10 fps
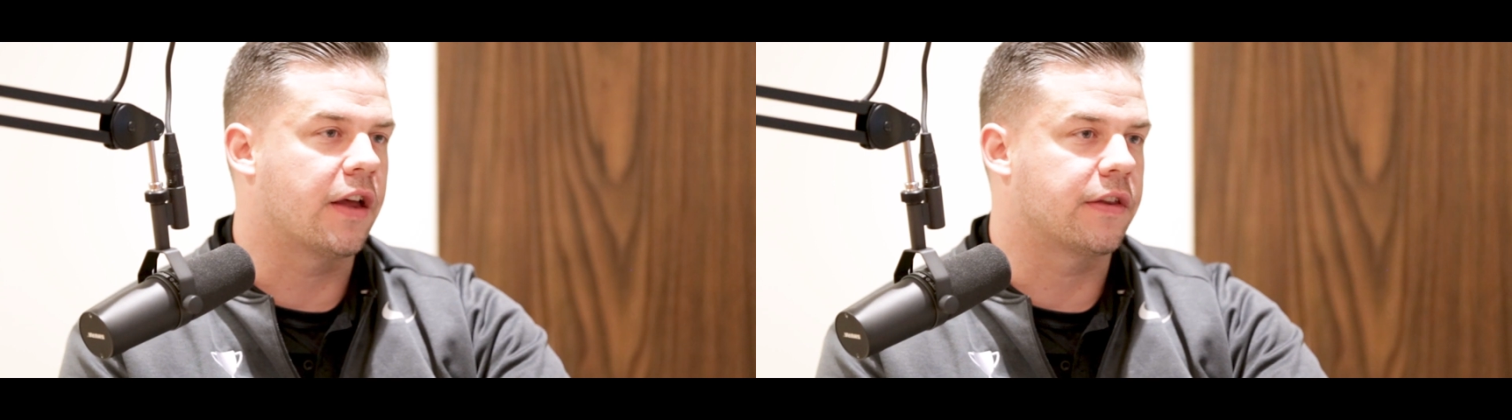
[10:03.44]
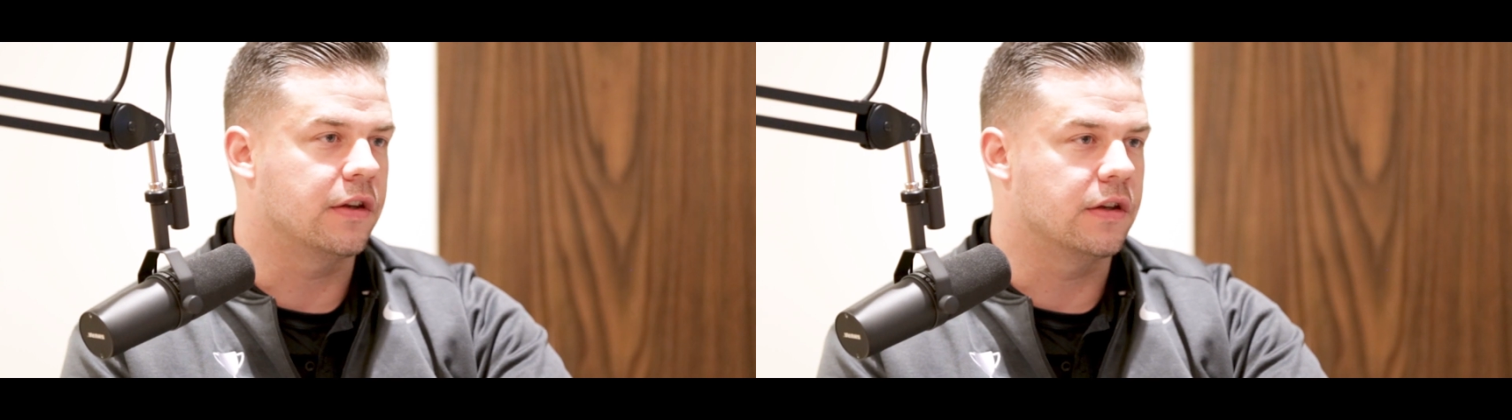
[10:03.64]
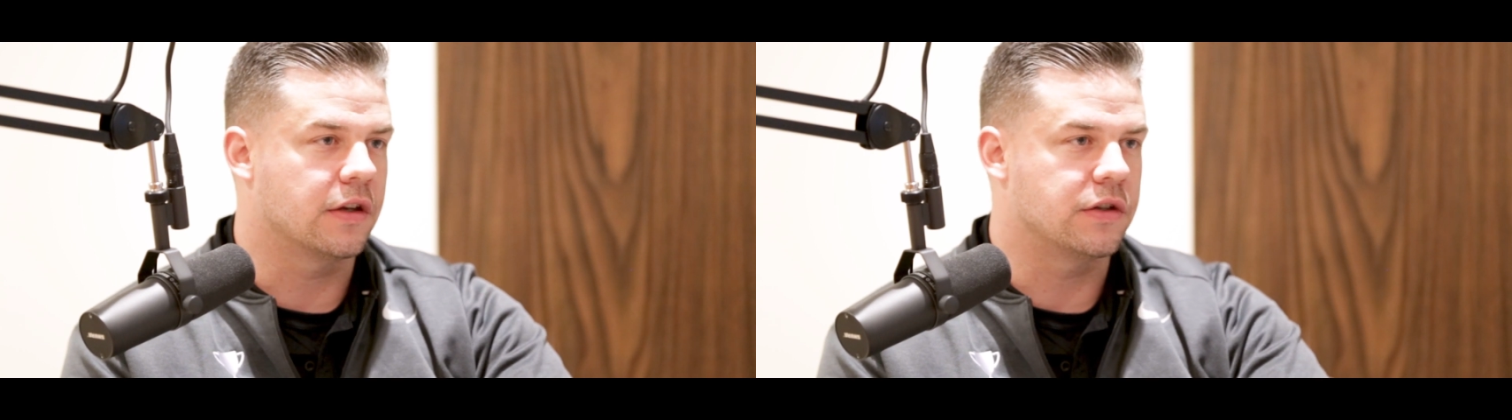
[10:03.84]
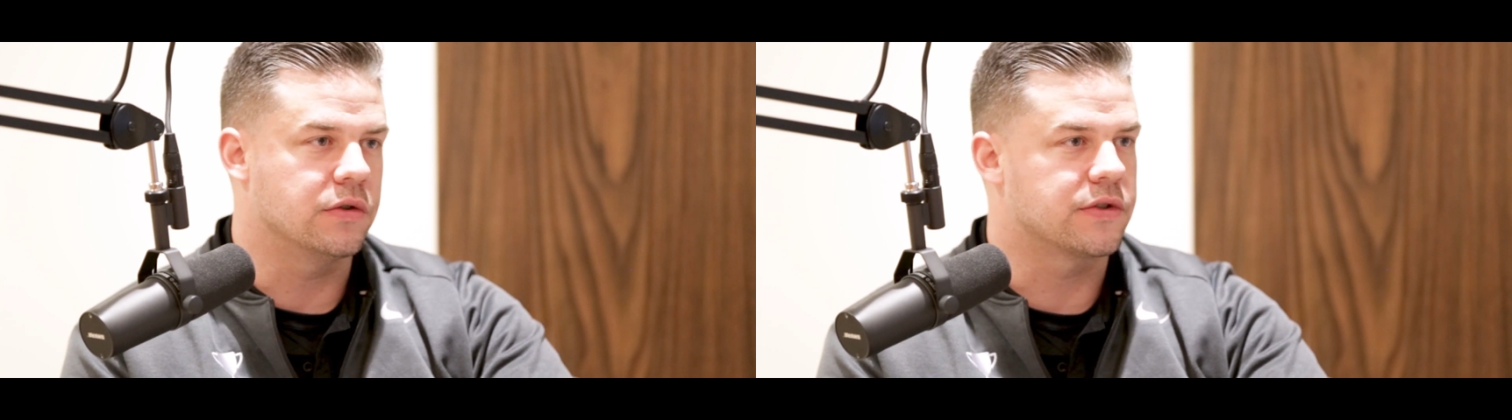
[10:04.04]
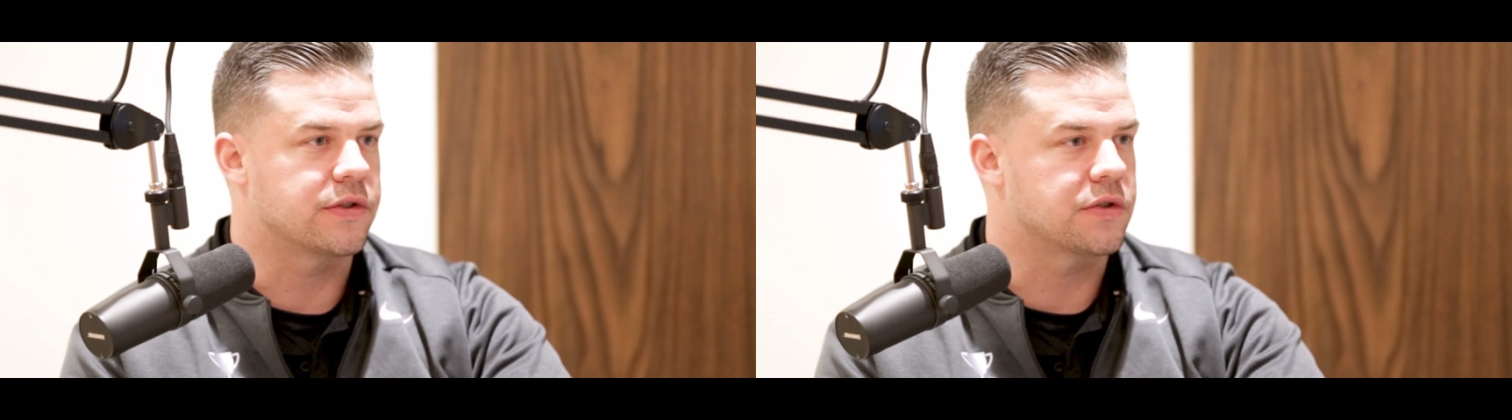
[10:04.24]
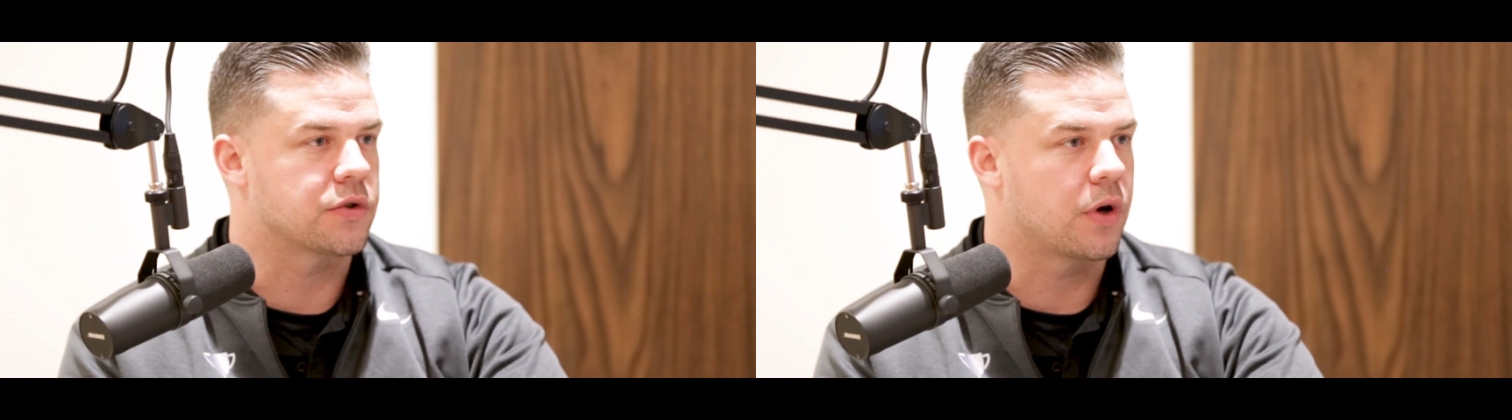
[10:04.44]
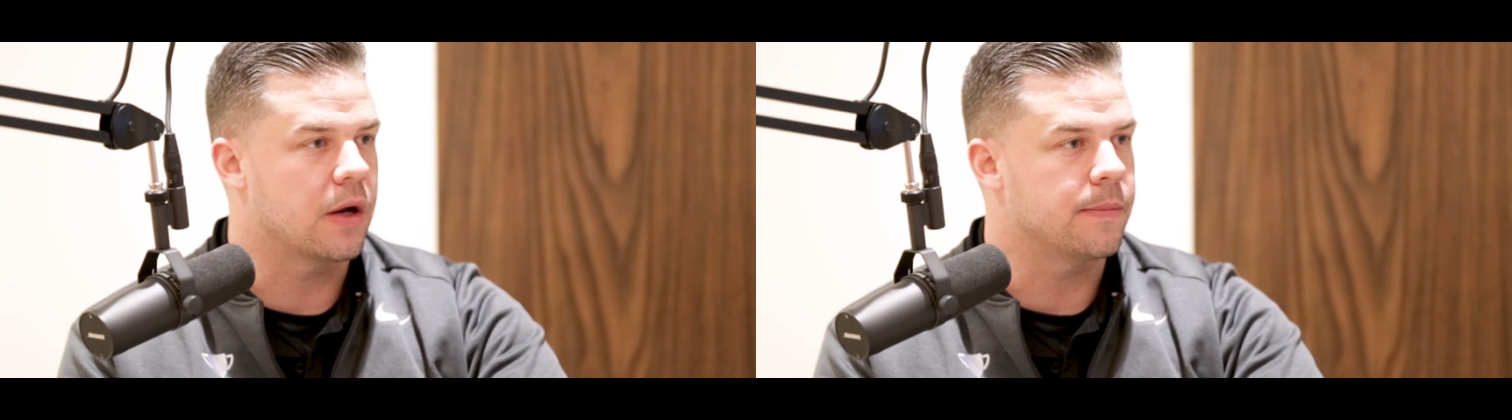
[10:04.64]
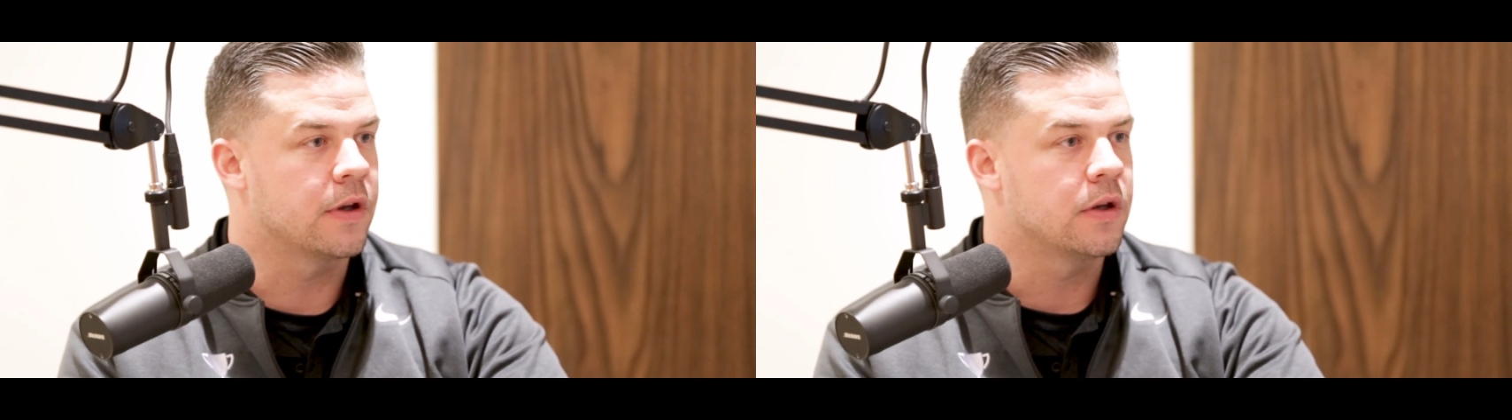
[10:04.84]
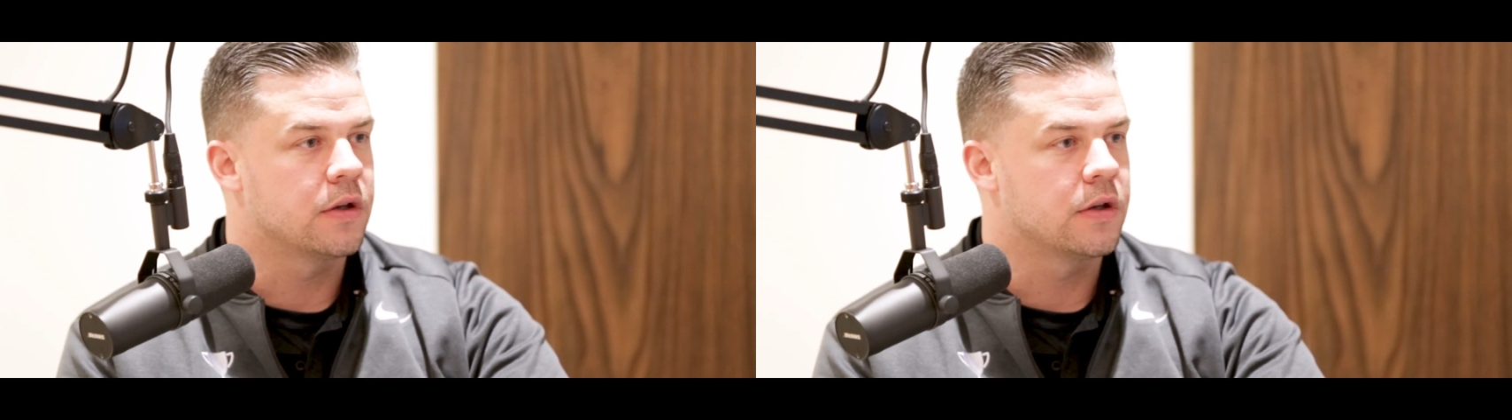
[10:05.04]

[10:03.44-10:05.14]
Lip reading: athlete, like you just described.